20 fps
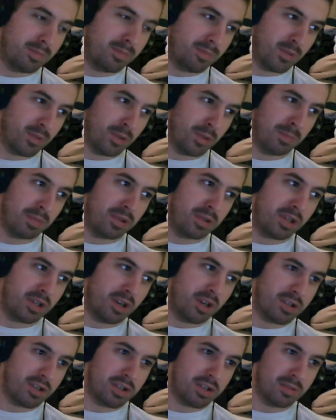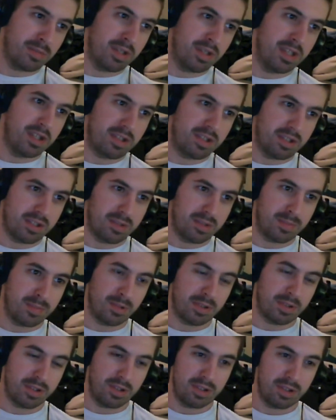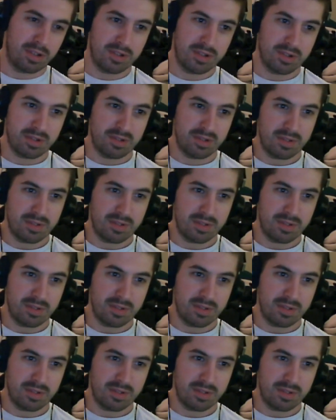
supercharged mid-engine sports cars.